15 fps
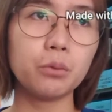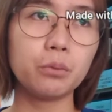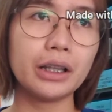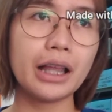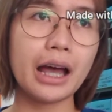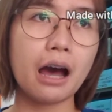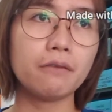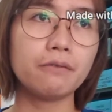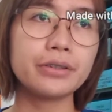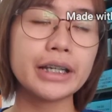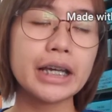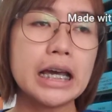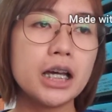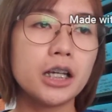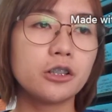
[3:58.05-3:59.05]
they will have
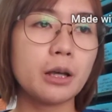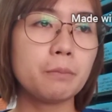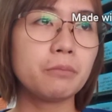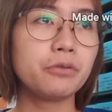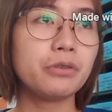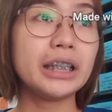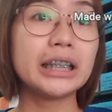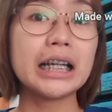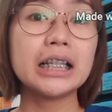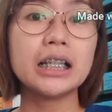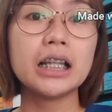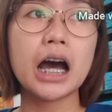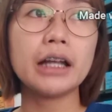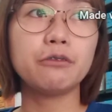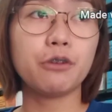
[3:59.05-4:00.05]
some
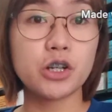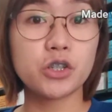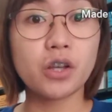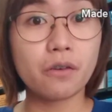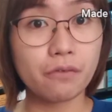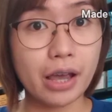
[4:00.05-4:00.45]
fetal adverse